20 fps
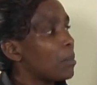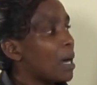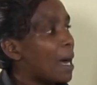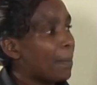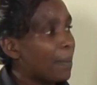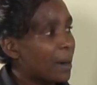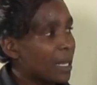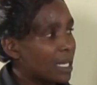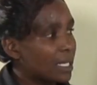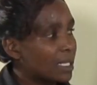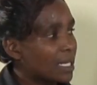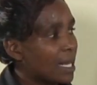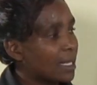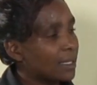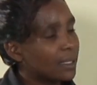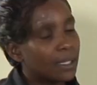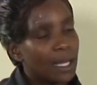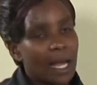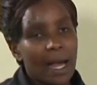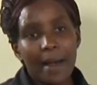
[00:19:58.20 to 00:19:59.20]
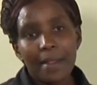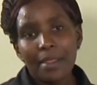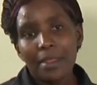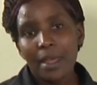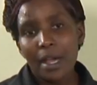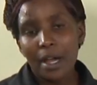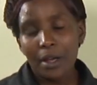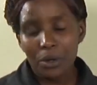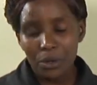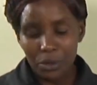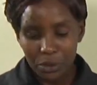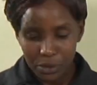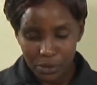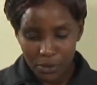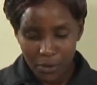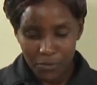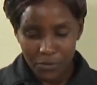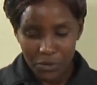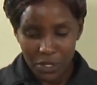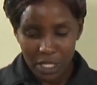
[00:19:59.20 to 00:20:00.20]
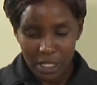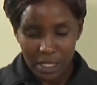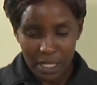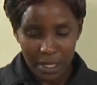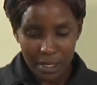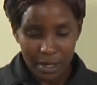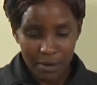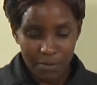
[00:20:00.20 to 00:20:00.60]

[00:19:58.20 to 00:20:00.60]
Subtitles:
apparatus and their roles of each and